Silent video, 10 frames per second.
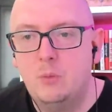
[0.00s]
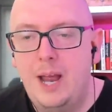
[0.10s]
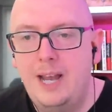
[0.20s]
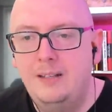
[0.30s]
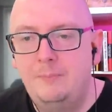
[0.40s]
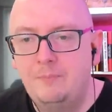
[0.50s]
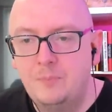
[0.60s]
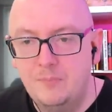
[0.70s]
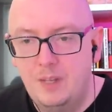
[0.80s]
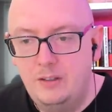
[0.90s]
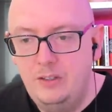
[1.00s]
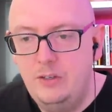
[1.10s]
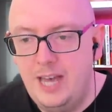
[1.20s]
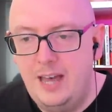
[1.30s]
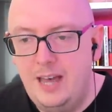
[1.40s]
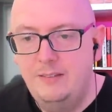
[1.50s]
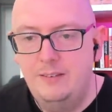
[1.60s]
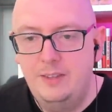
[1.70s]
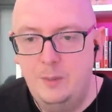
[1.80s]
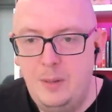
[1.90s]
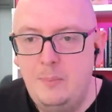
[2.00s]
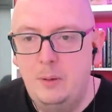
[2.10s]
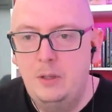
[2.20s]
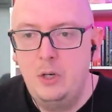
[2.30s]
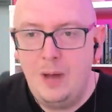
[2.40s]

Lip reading: when you get the people who